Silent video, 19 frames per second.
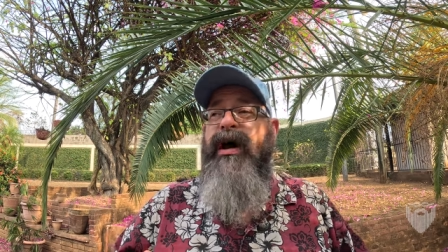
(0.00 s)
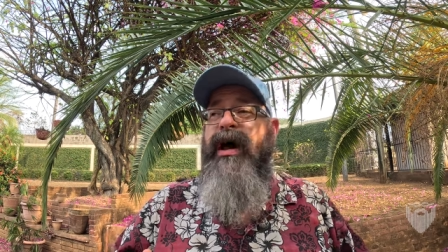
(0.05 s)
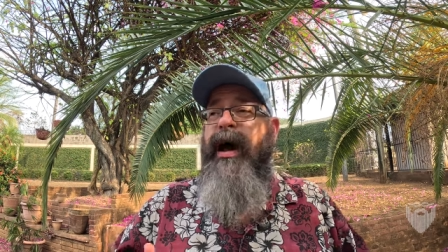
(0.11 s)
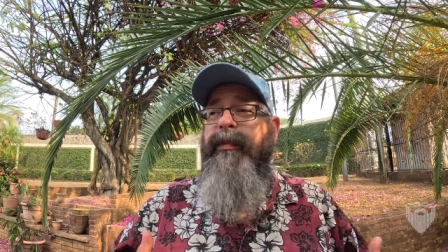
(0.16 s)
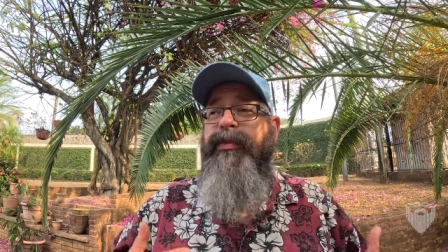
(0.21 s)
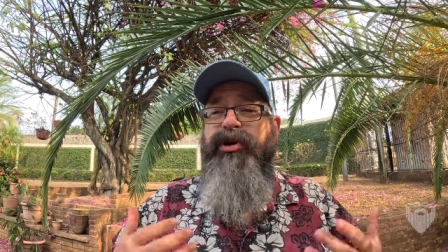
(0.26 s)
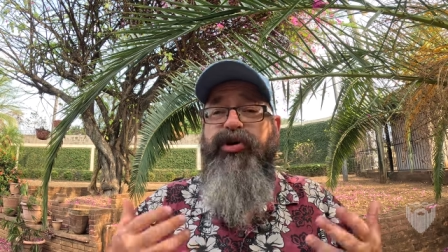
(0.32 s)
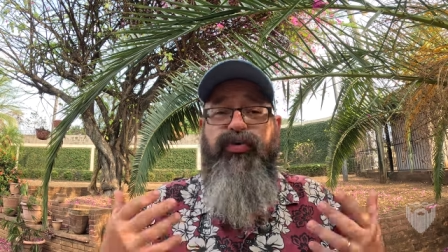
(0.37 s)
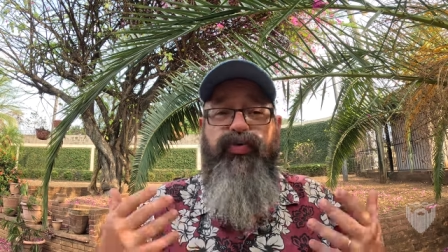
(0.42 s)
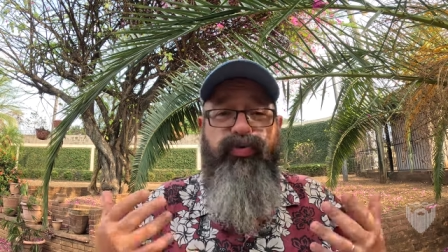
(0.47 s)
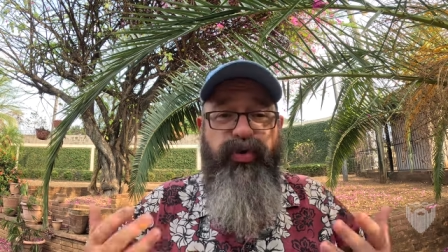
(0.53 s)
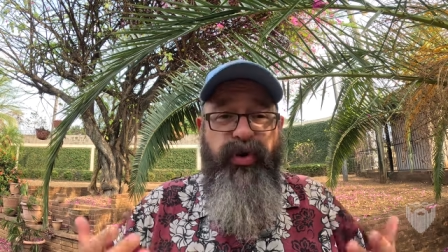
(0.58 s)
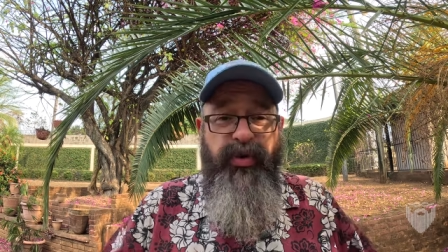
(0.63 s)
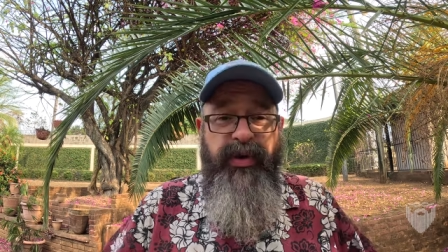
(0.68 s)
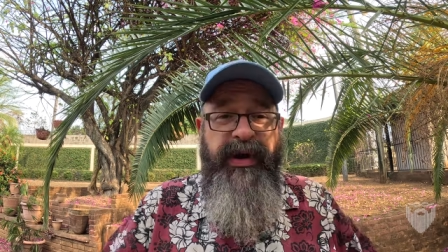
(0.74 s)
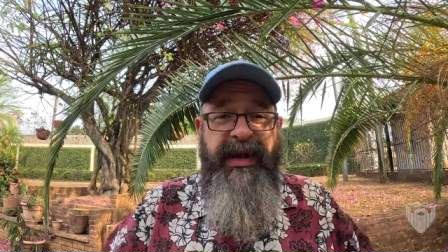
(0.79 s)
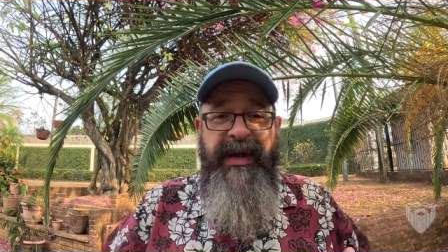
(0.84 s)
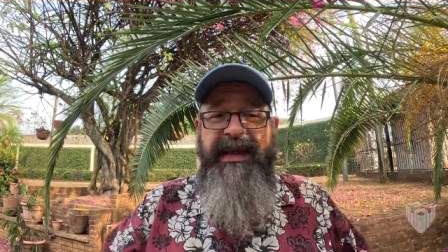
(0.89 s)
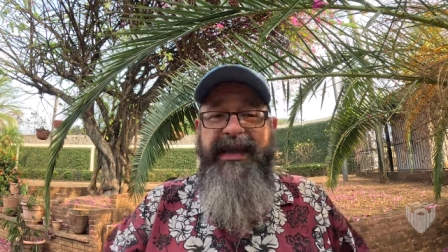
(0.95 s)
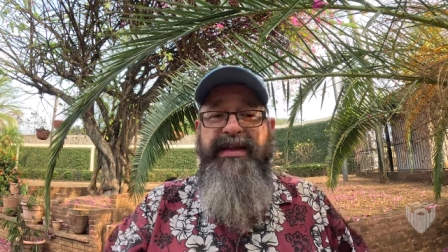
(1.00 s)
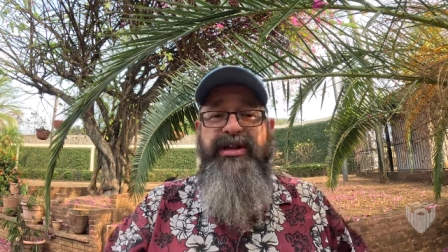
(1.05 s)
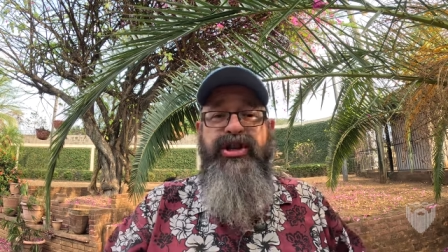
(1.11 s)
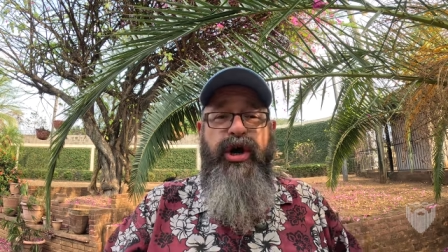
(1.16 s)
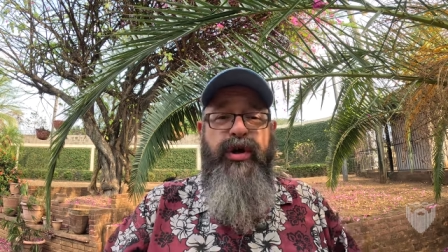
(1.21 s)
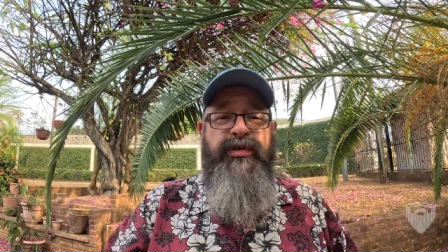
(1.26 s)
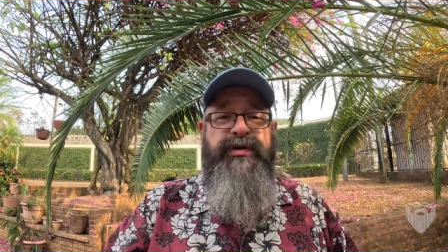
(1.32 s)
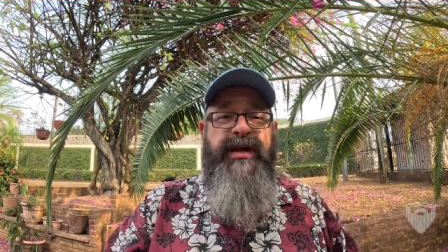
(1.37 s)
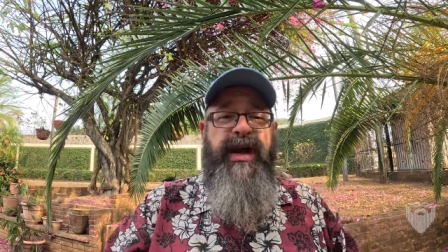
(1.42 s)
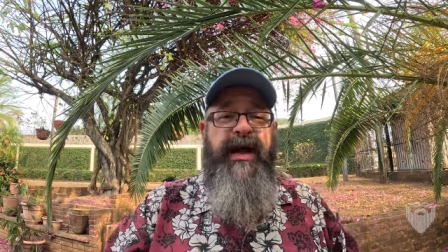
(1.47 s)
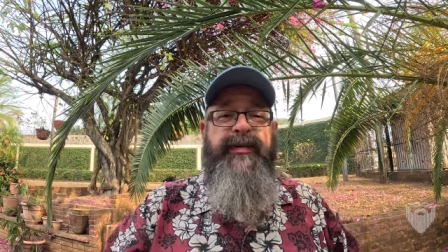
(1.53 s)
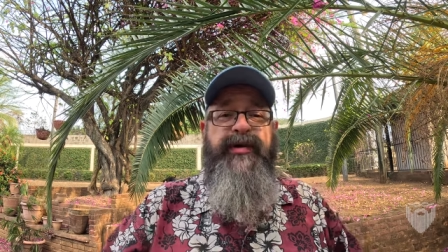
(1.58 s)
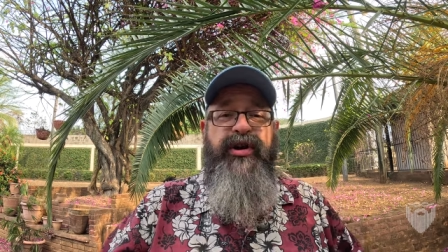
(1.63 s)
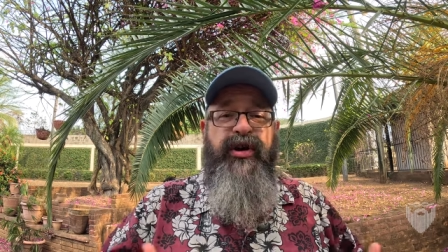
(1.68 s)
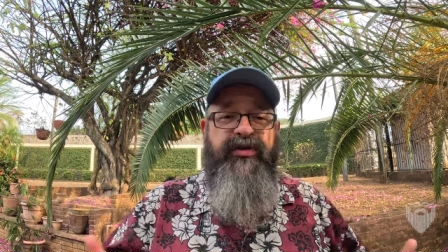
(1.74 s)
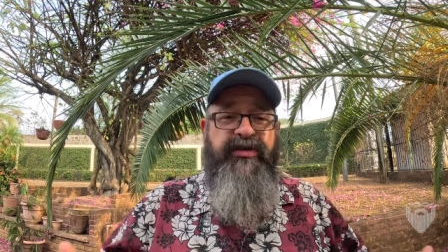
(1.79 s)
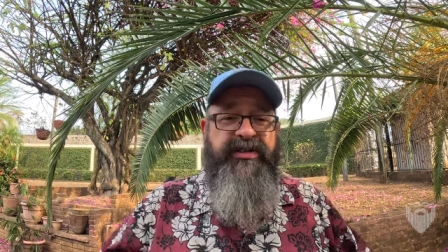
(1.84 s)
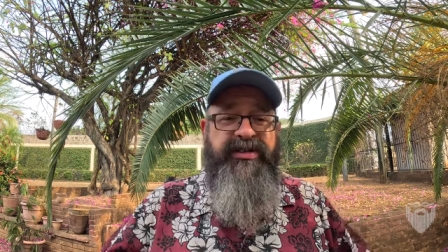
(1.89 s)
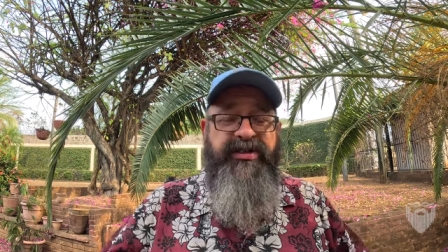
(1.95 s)
I'm going to ruin it in no time in
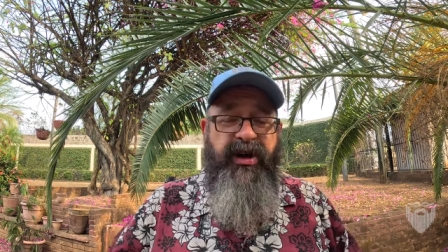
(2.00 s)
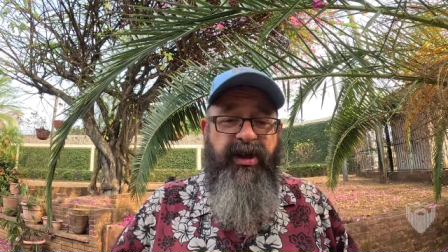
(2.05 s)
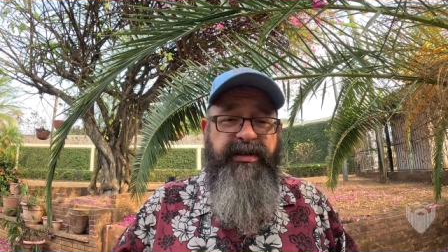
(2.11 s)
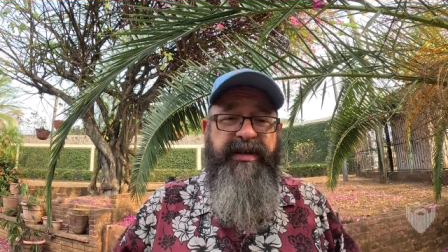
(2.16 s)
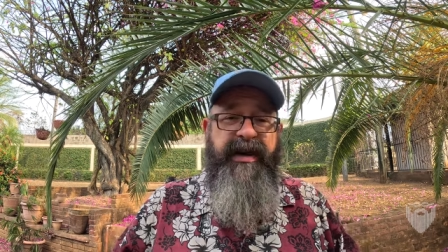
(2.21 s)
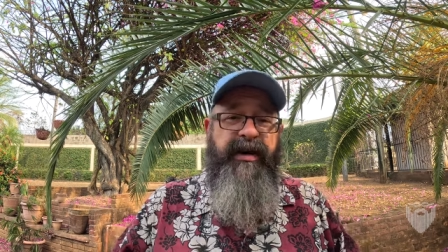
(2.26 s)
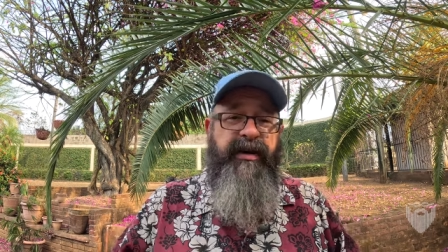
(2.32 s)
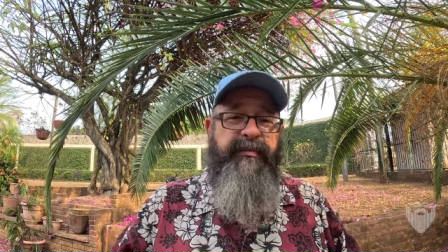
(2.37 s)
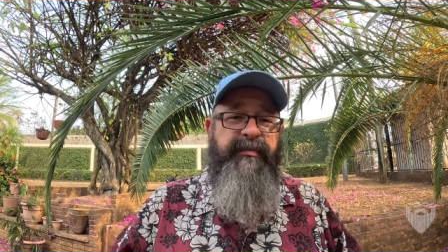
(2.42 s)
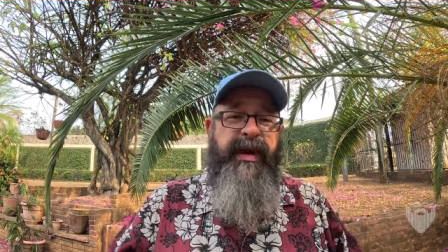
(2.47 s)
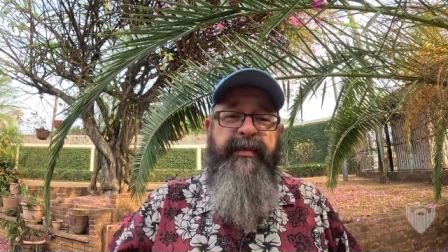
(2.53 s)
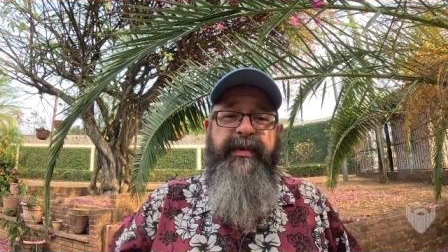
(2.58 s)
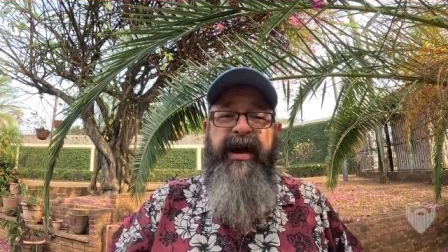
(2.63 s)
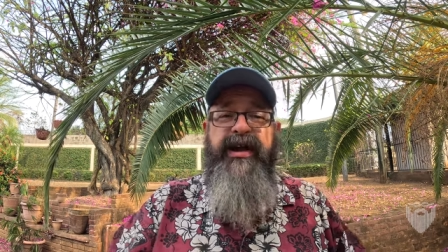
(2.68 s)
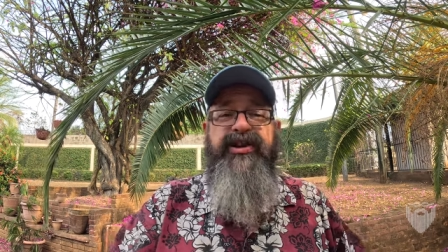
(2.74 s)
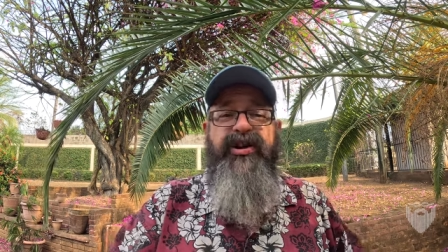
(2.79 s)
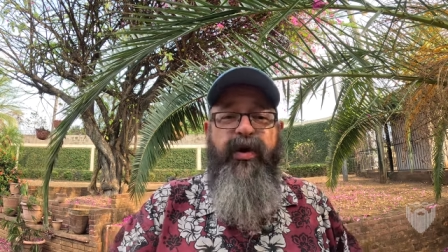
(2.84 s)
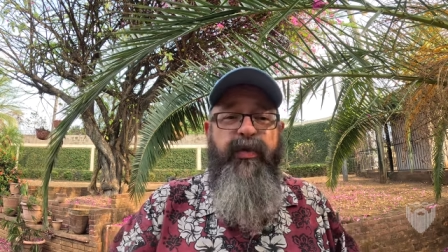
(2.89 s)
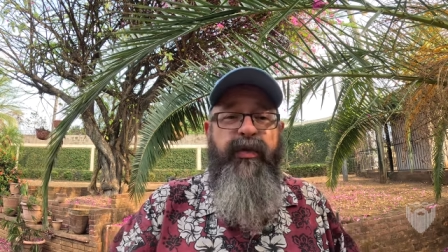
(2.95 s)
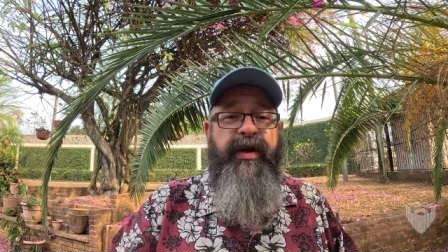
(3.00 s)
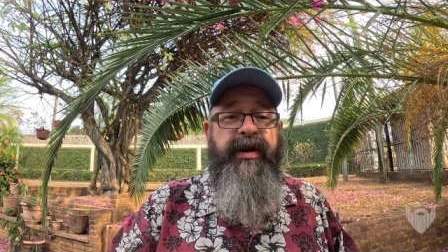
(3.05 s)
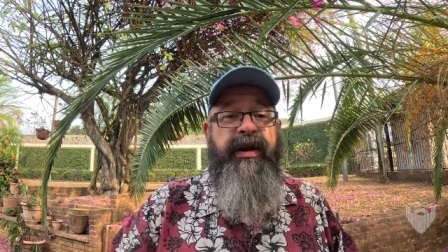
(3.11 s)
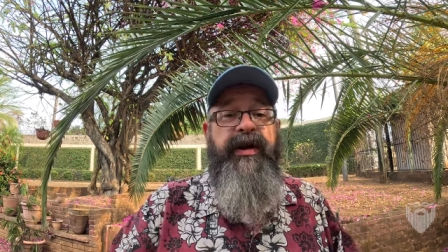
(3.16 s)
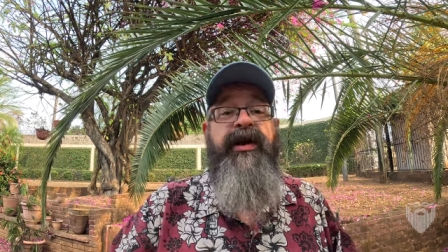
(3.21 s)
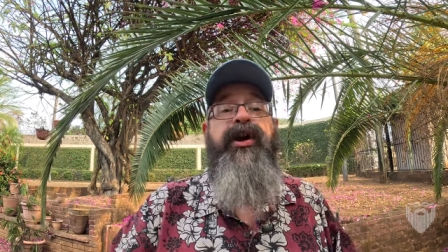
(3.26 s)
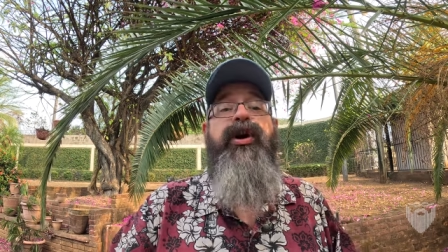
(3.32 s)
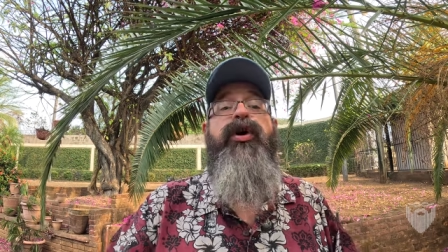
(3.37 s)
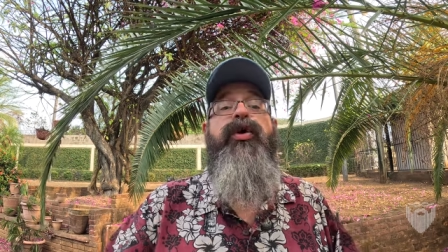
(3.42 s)
all the salt air. Maybe I don't want it.